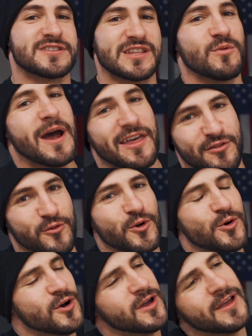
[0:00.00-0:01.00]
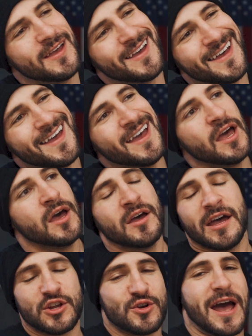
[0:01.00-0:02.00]
of the way through.
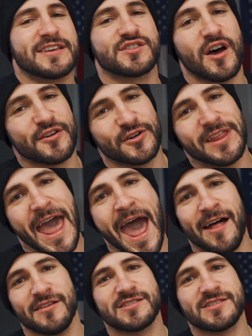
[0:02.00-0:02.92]
And you guys saw during the Atlas